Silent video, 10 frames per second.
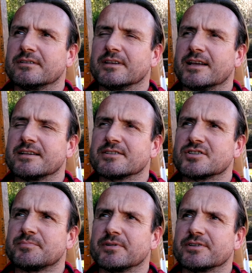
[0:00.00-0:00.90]
Latest
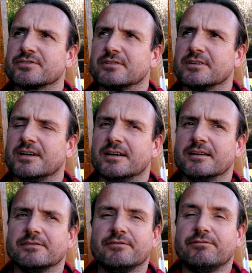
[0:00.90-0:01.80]

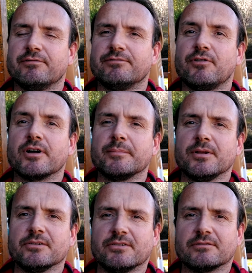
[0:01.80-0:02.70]
spiritual
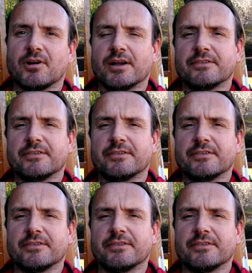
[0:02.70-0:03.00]
foibles, right?